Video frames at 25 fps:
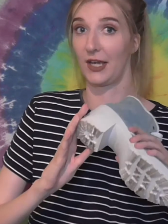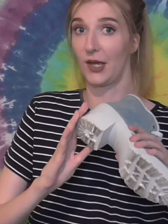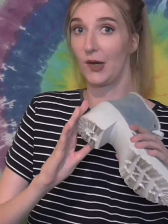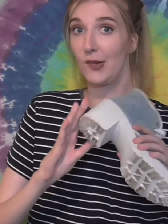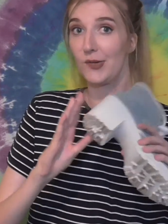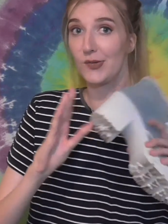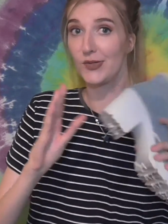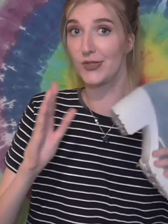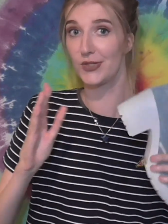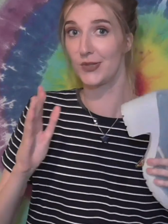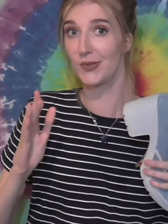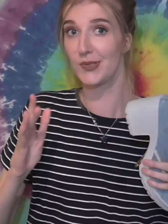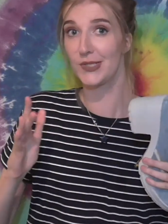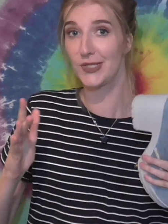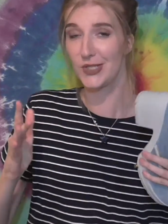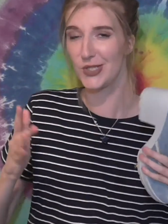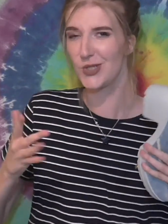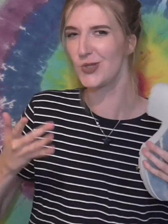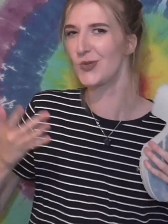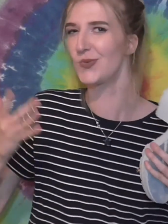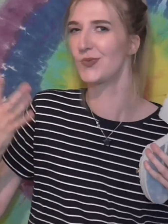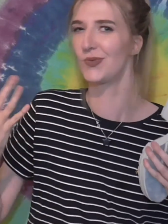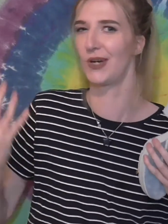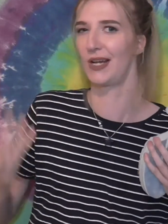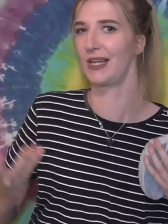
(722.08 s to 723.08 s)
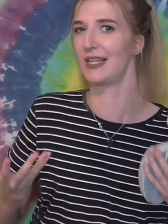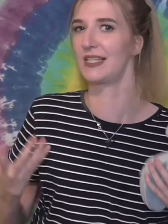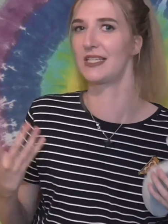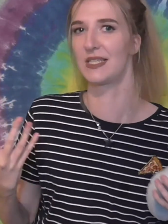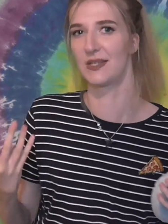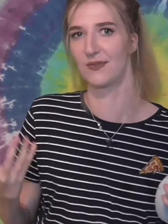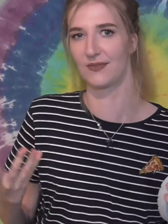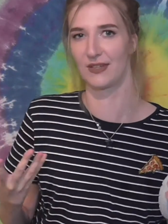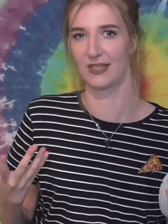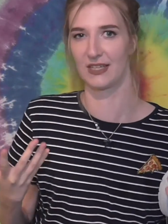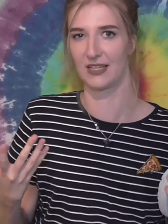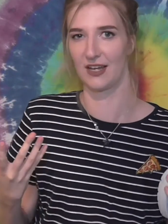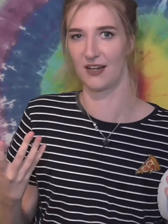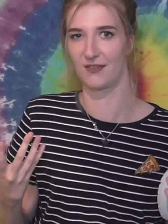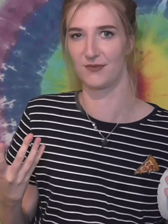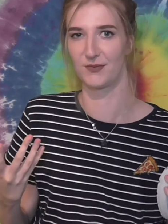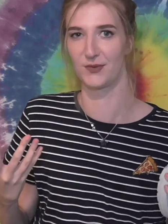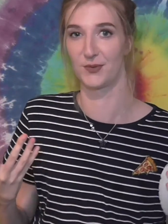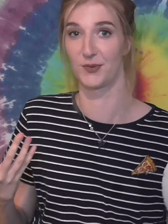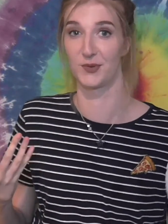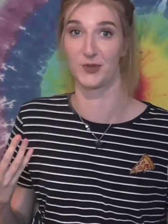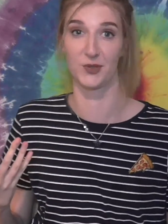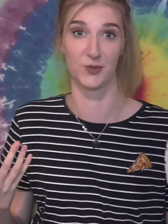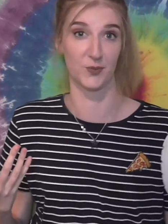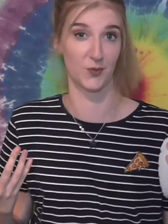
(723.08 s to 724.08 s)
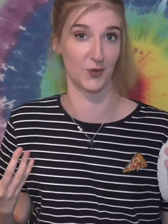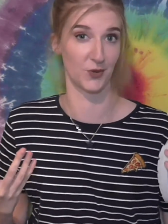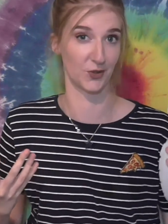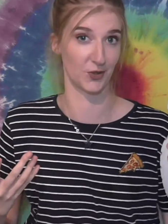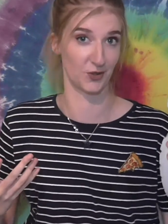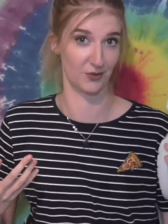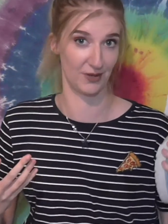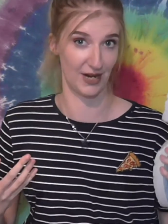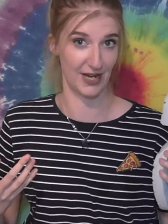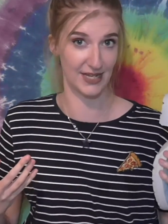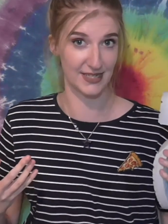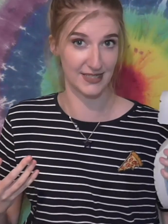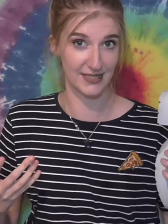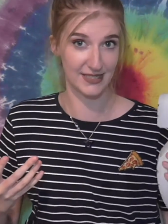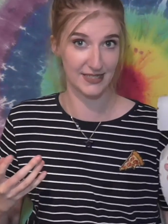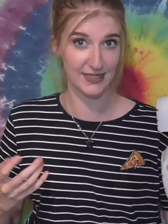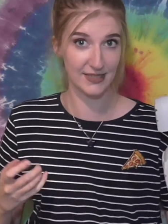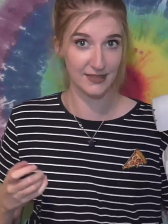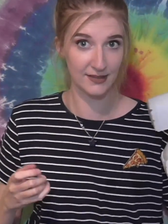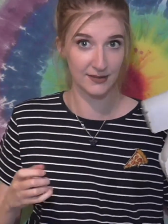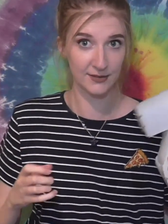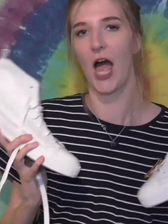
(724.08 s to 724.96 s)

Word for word: heel, so it's still relatively comfortable to walk around in.